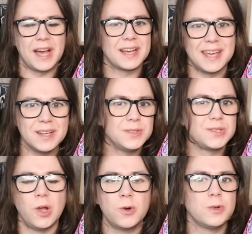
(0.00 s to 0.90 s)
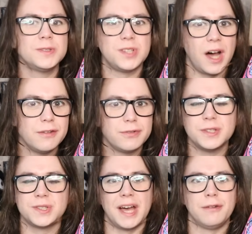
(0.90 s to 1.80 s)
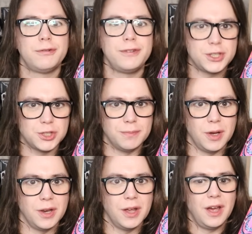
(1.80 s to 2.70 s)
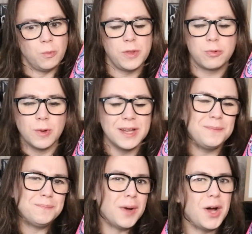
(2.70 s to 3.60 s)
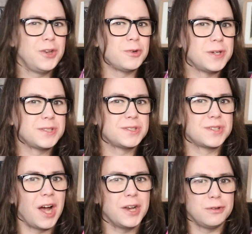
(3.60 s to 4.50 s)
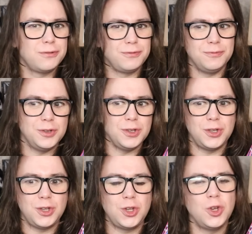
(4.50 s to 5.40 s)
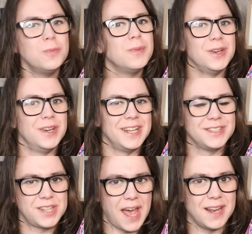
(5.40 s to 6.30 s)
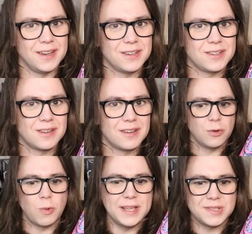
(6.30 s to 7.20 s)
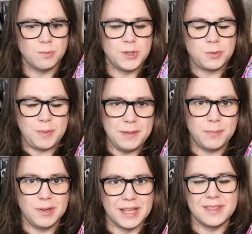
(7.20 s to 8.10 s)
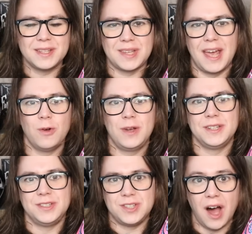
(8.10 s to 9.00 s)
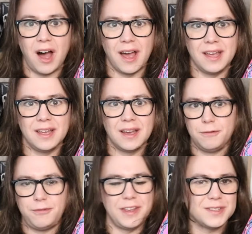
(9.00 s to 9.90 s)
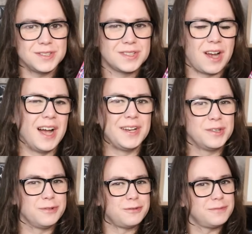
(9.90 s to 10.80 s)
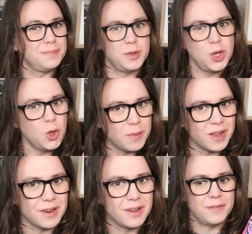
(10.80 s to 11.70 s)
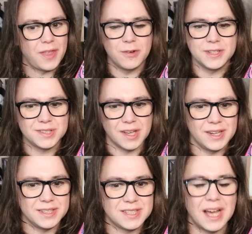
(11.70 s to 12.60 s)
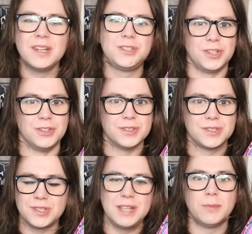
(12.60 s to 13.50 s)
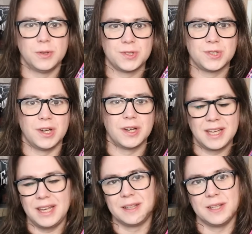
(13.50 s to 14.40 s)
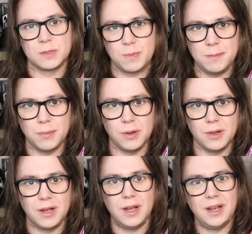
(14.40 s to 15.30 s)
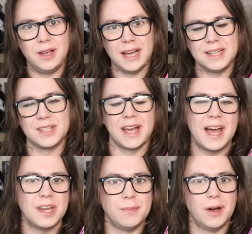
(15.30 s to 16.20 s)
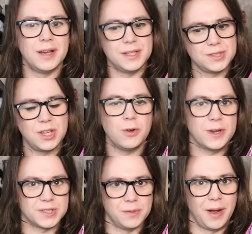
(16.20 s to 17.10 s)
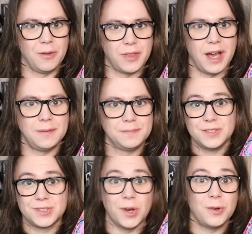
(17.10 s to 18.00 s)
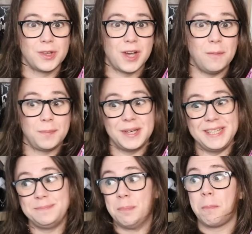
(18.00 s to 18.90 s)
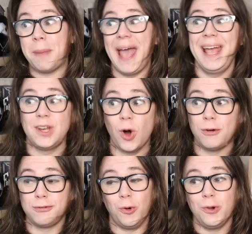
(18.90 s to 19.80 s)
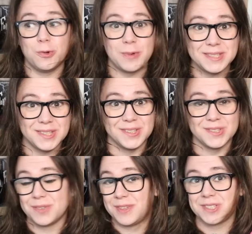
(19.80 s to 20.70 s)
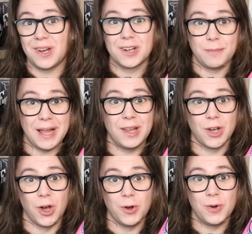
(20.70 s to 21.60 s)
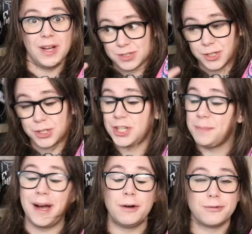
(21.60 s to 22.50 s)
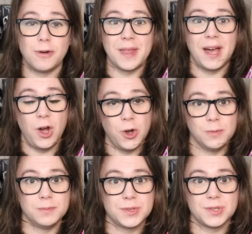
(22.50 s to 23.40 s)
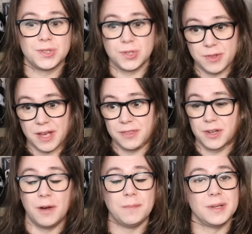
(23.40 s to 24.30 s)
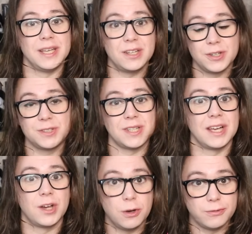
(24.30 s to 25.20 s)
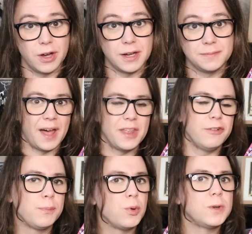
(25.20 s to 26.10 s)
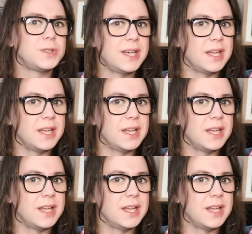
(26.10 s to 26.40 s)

that kills local divers and fishermen with real murderous, kind of human intent. The ways in which people in this area die feels kind of human. There is an intelligent sea monster killing these people. And Dianema is curious about that. So the company paid off all the residents of this archipelago to ship out from their homes so that the company could take over. And they've brought